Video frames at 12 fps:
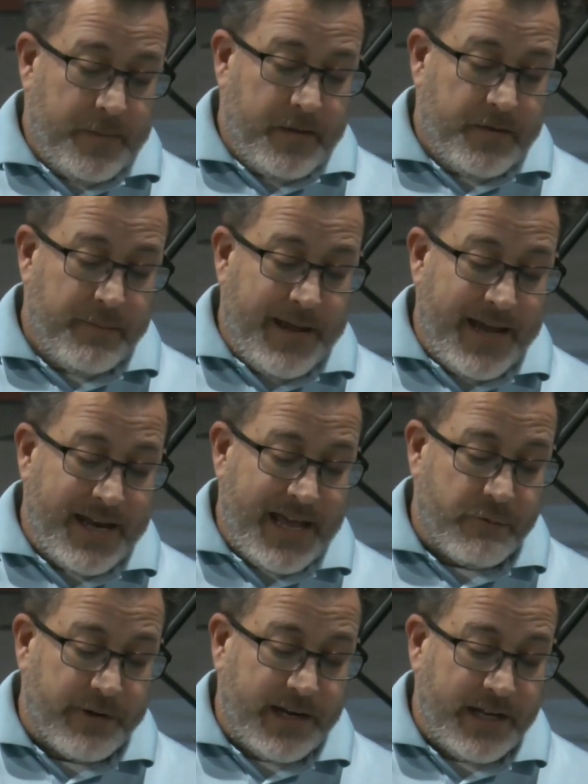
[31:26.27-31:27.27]
The man had
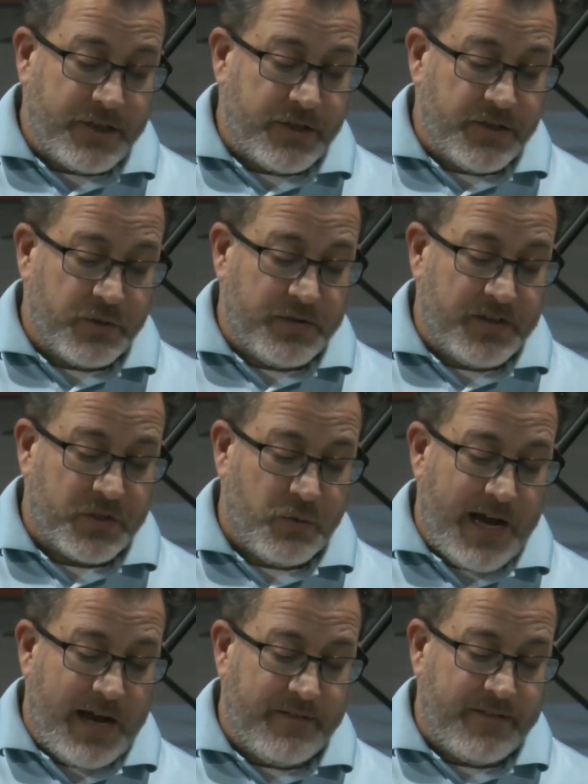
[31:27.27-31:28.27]
relations with his
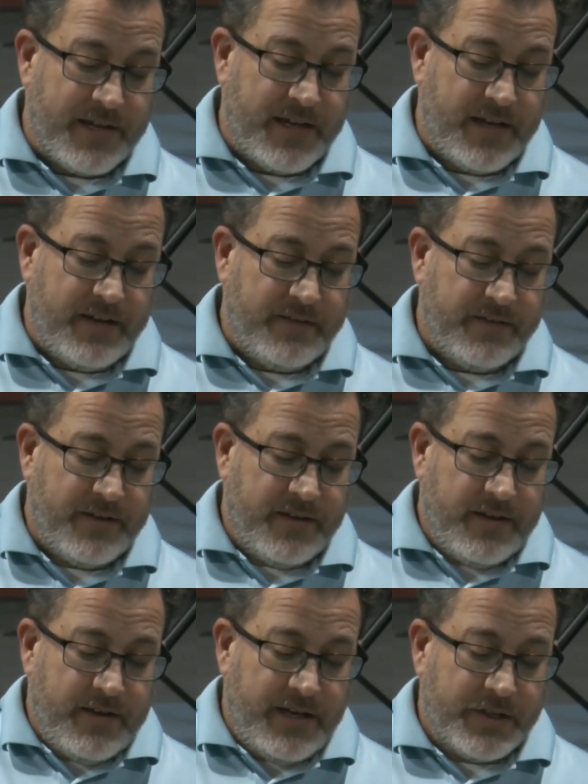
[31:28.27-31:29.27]
wife, Eve,
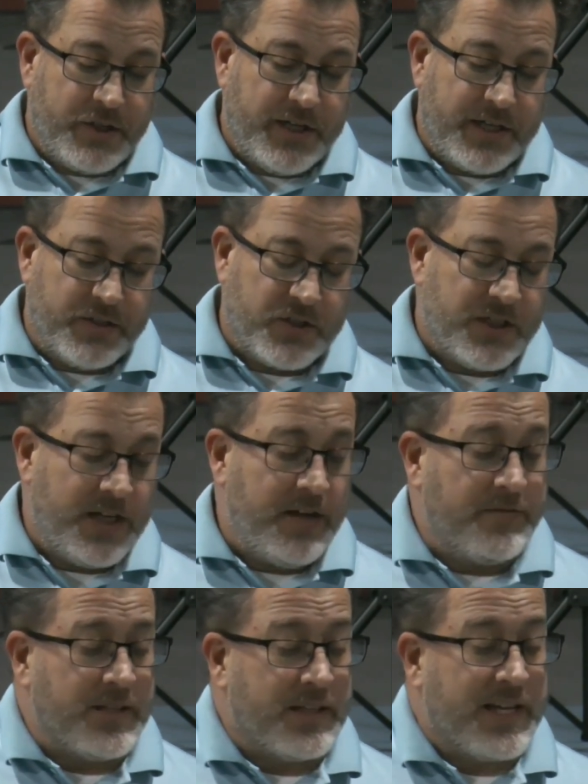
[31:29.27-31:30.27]
and she
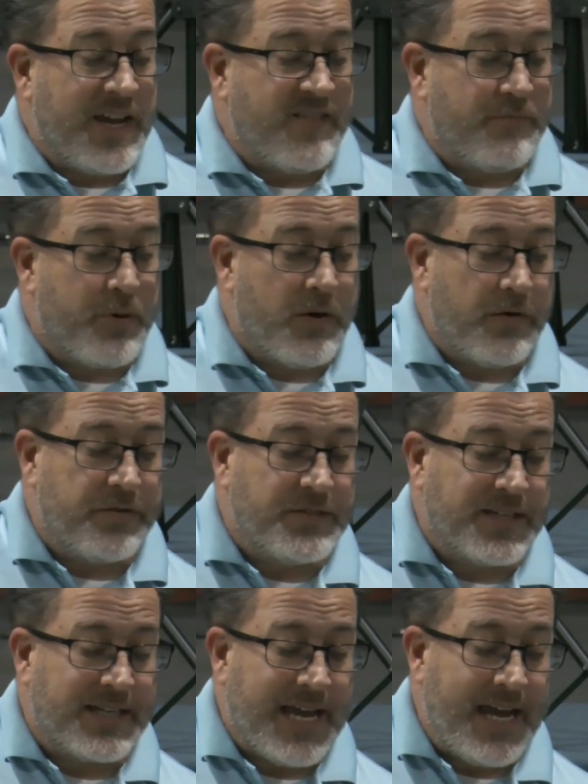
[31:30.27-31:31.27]
conceived and gave birth to
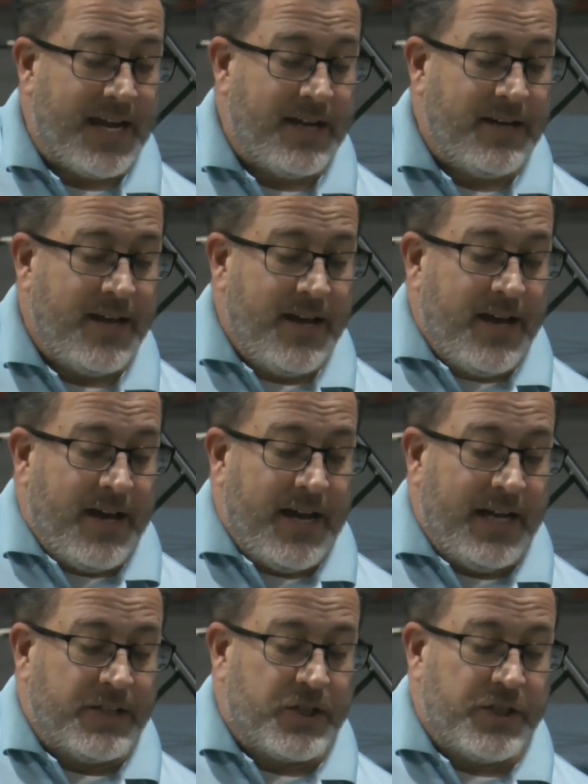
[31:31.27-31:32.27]
Cain.
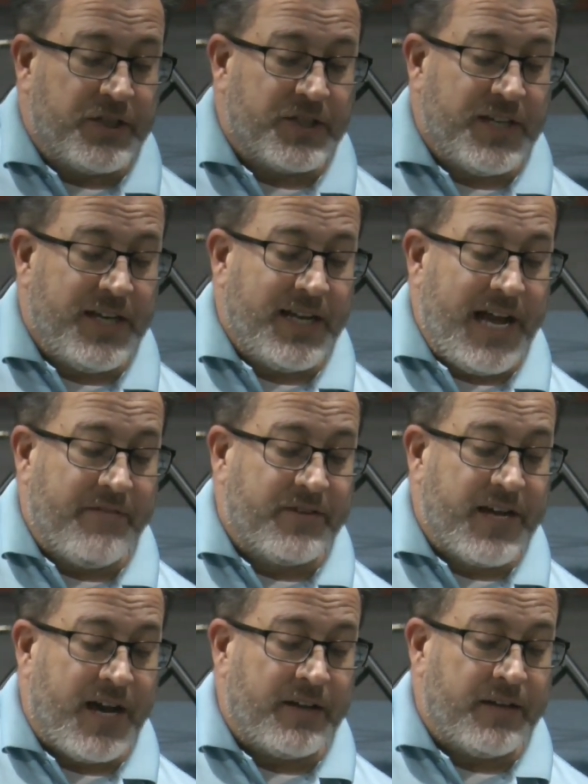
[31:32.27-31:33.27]
And she said, I have
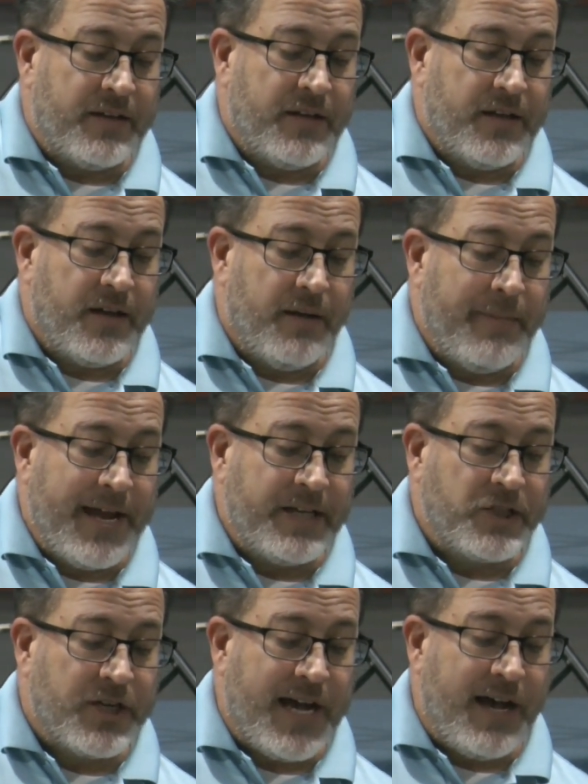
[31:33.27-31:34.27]
gotten a
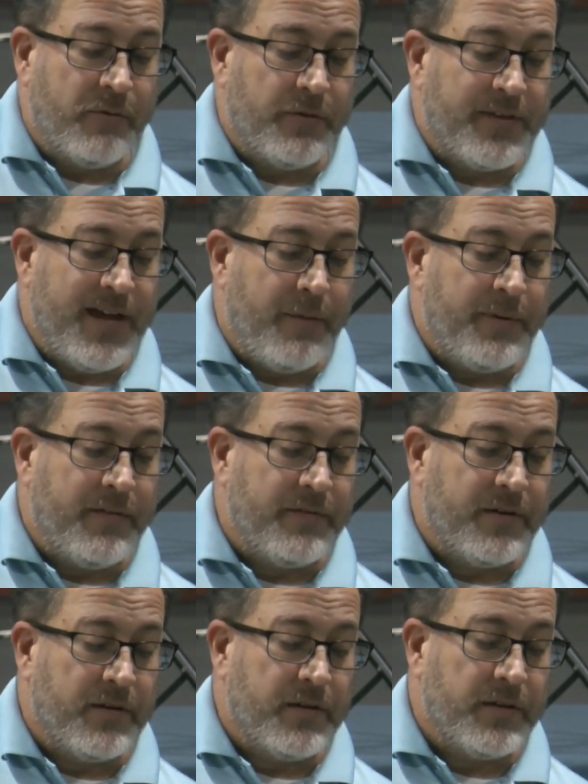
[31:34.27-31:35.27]
man-child with the help of
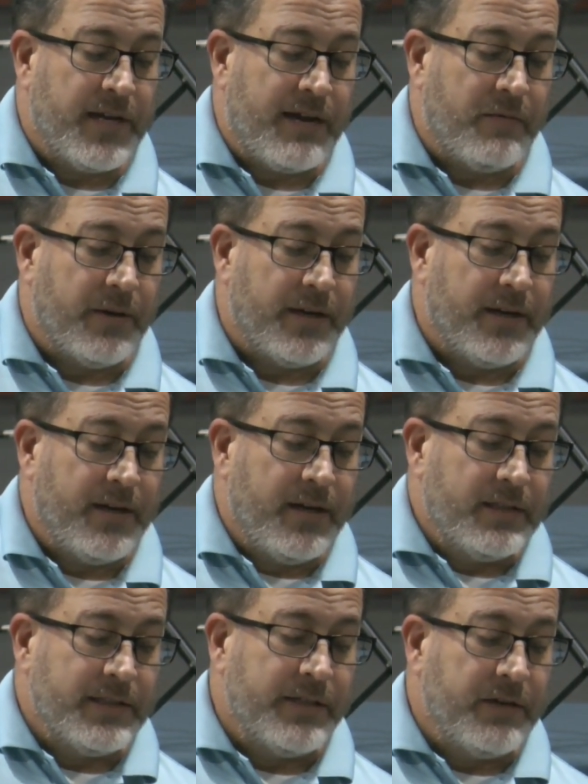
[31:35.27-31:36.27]
Yahweh.
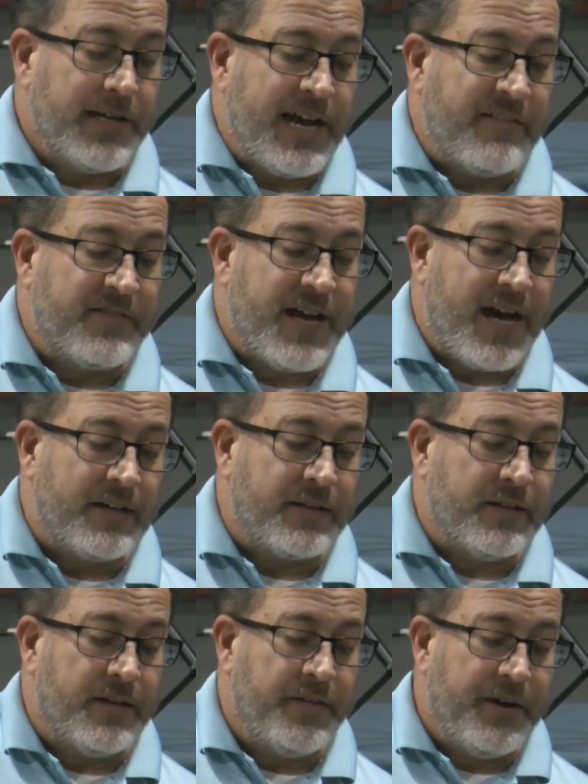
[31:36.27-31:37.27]
Literally, I've gotten
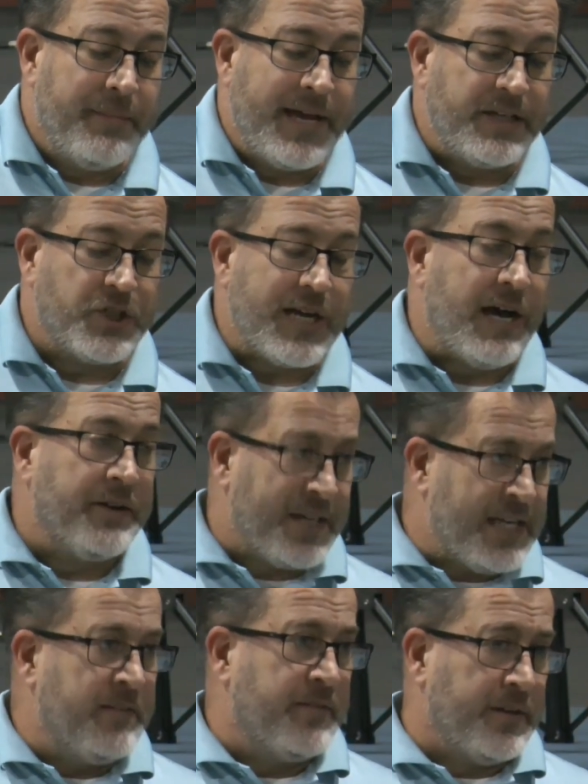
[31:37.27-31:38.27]
the man-child,
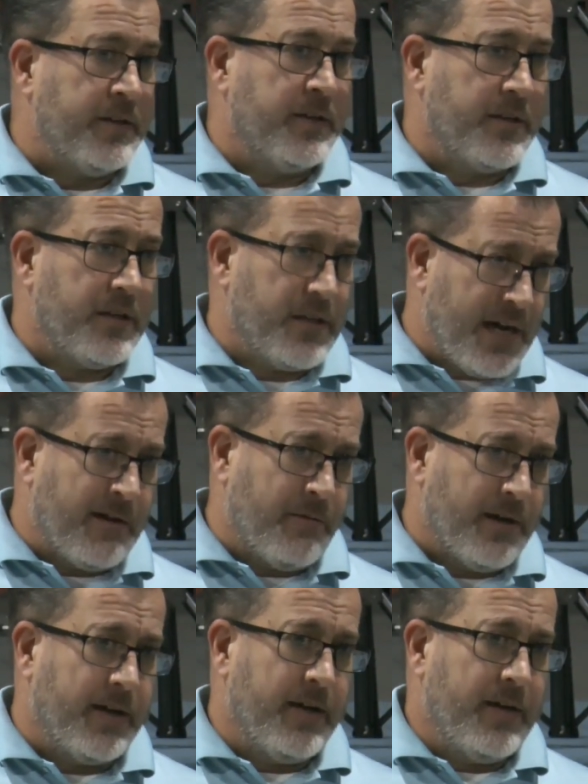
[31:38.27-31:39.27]
even Yahweh,
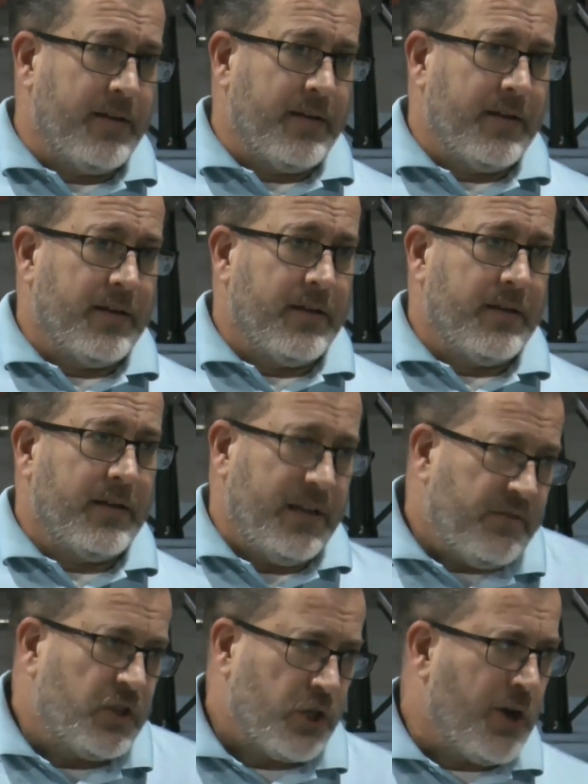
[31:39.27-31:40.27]

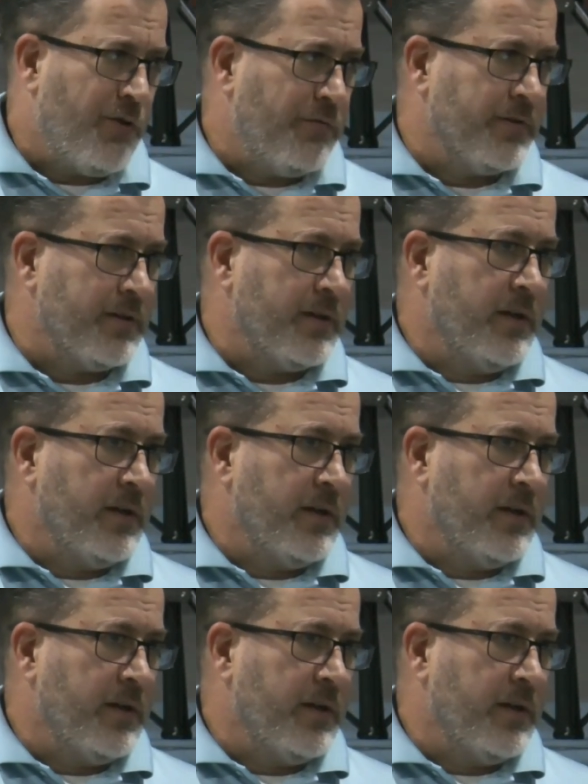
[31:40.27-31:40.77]
even Jehovah.